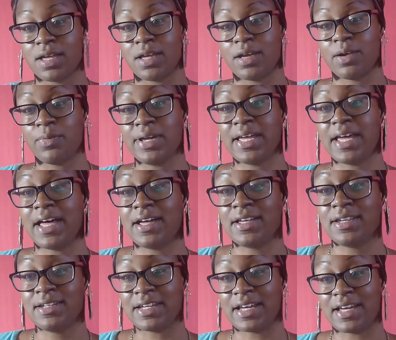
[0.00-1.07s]
we got
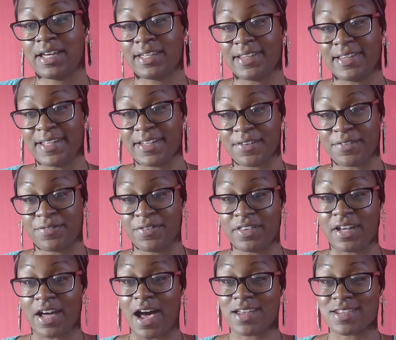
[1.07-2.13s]
undying love for the
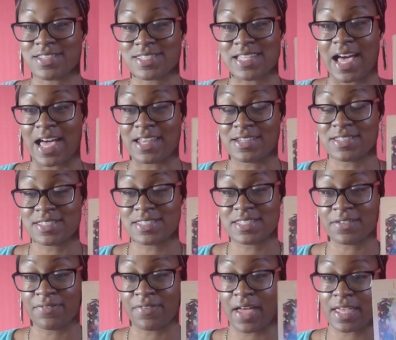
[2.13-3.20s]
goddess guidance
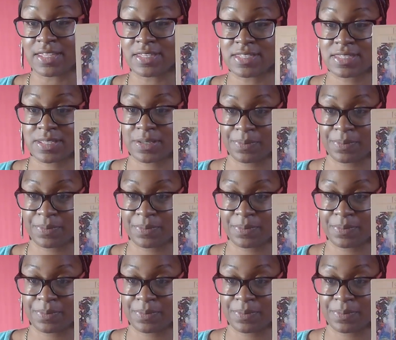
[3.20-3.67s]
advice.